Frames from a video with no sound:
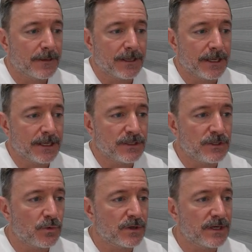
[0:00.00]
And
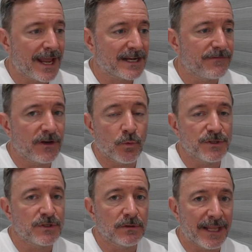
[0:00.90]
you can activate it
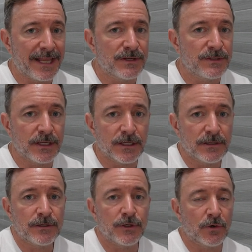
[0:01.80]
once you land
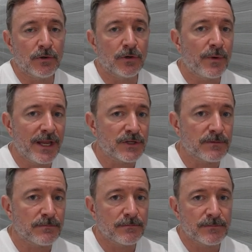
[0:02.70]
in your
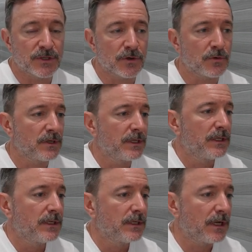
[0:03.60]
location. So
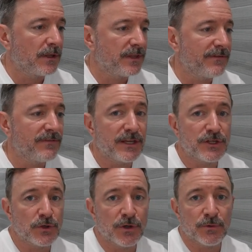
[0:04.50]
they
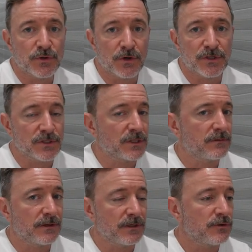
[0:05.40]
show you instructions
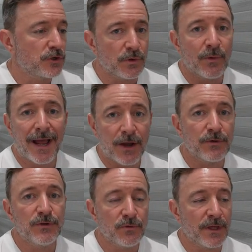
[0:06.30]
on and show you how
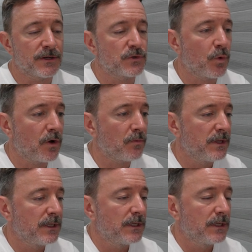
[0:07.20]
to do that as well.
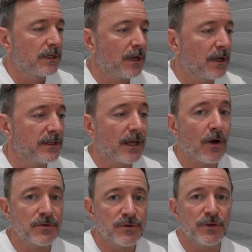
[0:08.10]

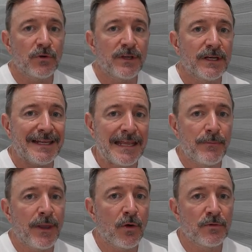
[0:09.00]
Also, you'll get an
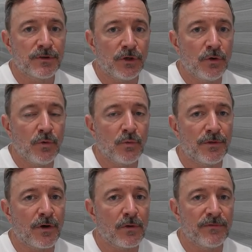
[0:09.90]
email too
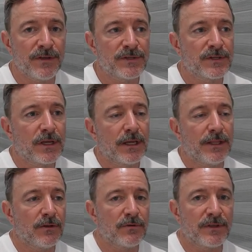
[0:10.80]
with all of these,
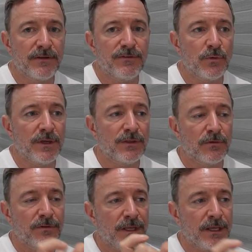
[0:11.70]
and they'll give you either